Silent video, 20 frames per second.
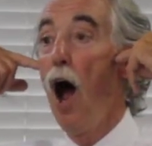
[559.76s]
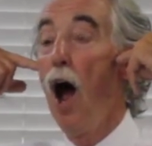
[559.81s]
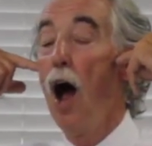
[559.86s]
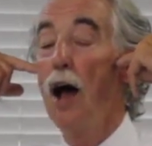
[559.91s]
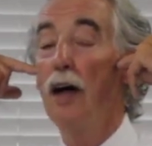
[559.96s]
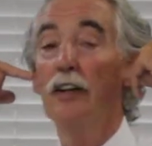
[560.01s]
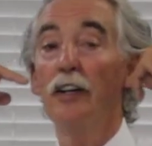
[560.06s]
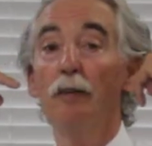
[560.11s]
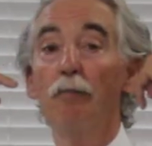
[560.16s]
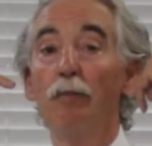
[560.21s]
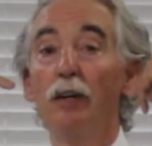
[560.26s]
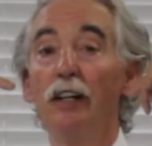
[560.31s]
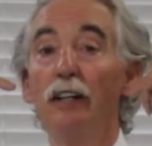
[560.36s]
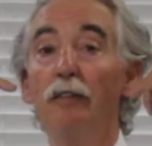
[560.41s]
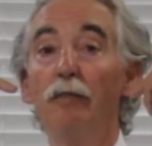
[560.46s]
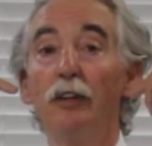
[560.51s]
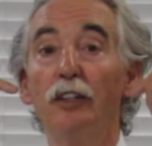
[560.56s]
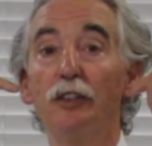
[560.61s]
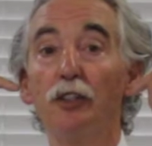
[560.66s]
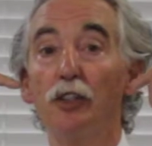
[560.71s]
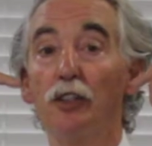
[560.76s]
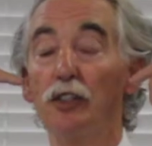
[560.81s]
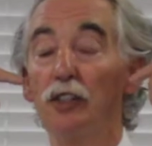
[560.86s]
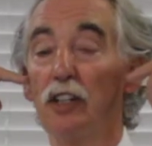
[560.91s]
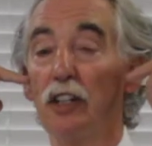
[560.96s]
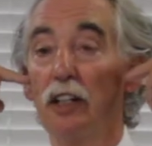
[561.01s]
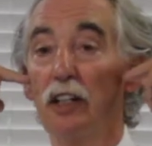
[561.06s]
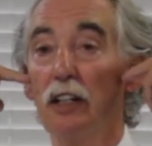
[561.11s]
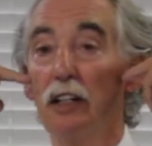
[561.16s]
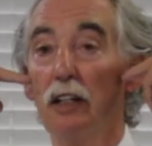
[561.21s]
and then believe what you
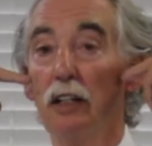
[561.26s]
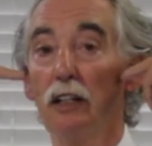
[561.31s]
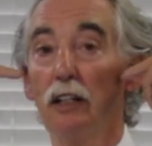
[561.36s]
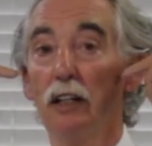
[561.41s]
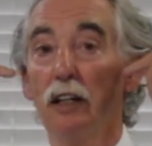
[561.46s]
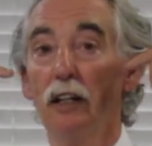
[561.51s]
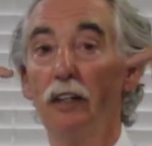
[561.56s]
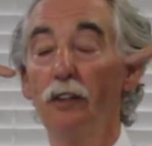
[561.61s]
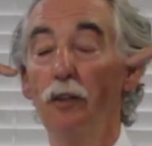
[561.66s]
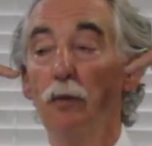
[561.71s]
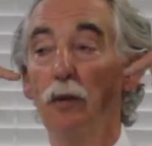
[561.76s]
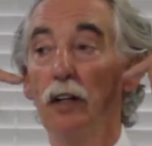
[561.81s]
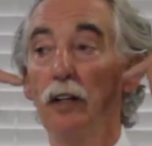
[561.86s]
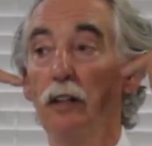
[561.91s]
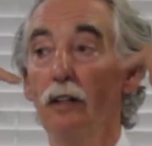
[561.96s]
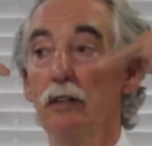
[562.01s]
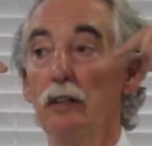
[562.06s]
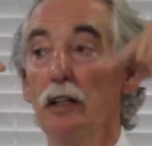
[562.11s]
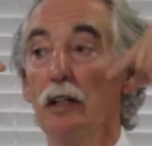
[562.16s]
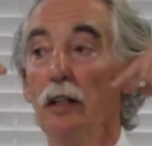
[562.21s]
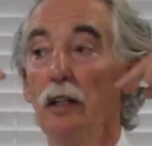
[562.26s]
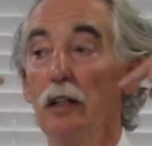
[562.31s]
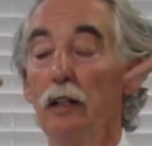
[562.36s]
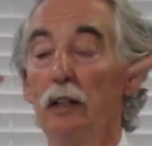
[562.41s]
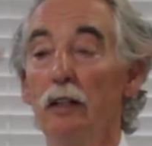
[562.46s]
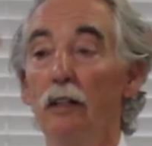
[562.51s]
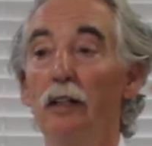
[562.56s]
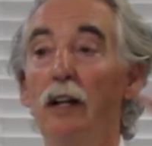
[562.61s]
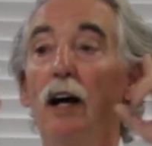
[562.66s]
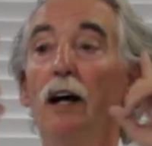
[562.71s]
see. And you want to
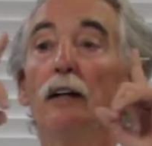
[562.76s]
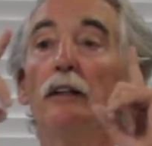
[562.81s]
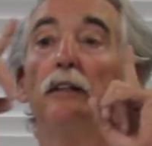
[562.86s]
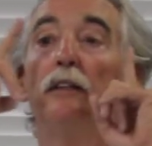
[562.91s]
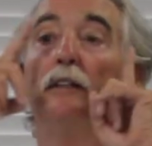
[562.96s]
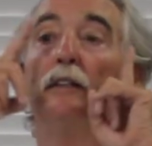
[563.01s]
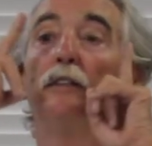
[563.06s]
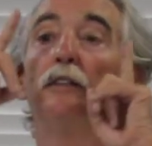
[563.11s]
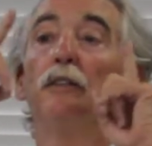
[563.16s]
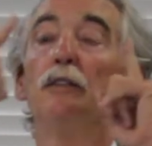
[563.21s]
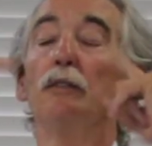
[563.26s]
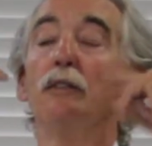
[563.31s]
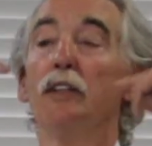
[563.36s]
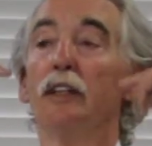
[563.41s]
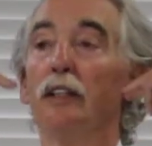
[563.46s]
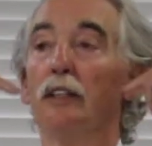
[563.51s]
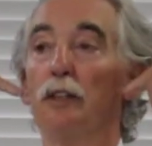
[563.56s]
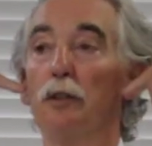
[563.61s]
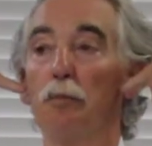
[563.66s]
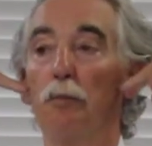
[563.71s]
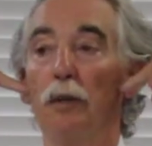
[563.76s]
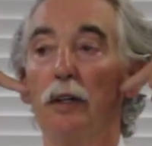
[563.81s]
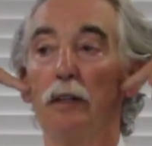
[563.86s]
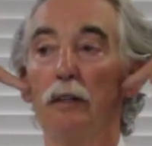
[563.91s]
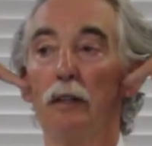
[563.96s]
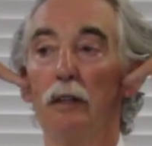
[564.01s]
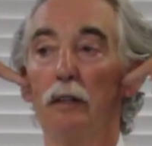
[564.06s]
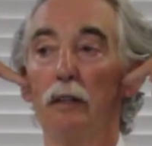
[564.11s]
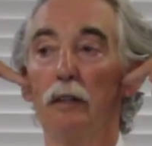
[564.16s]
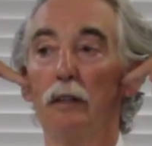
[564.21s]
not do this,
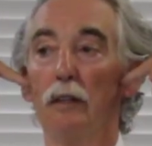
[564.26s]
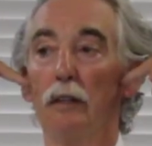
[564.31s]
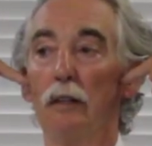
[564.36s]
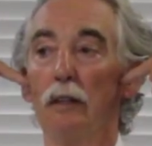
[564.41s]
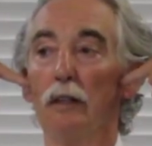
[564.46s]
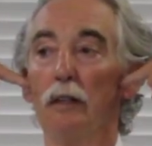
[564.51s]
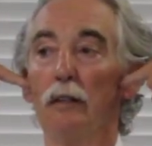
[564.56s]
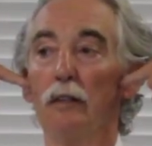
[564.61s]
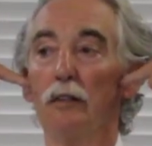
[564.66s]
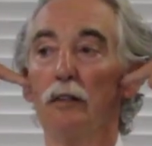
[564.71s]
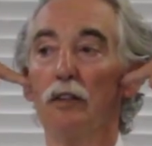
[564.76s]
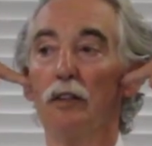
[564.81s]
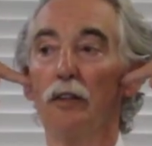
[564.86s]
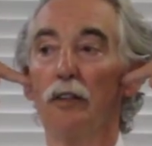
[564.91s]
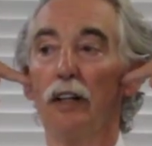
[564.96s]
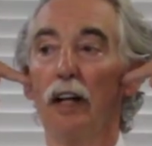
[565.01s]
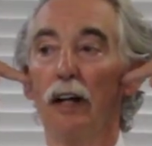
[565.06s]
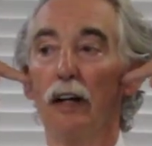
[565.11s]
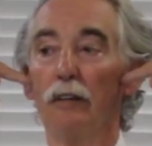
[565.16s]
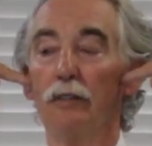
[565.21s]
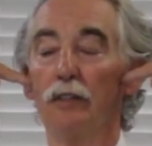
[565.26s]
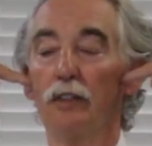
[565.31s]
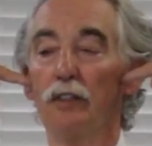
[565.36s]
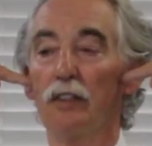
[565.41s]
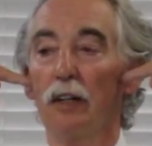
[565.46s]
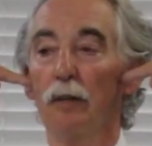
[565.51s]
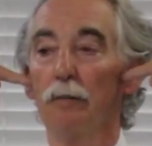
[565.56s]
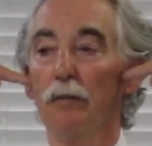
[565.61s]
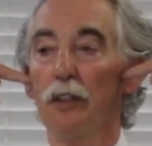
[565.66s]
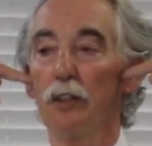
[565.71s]
but so you have
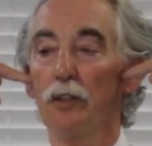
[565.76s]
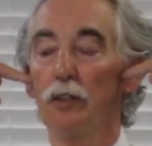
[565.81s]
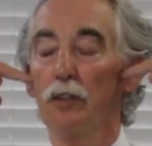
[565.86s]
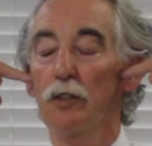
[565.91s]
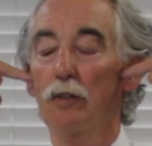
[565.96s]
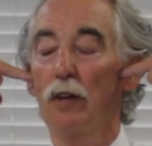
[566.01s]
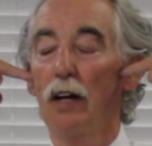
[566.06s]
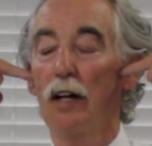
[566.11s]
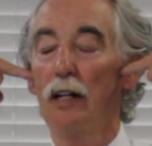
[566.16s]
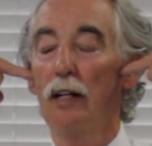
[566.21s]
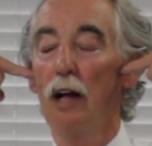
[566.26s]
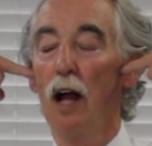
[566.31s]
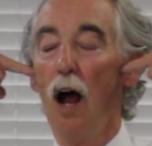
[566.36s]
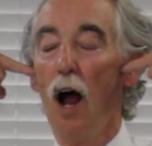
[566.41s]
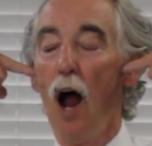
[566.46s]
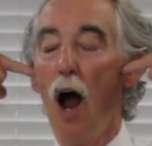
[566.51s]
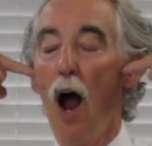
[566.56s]
something that's straight.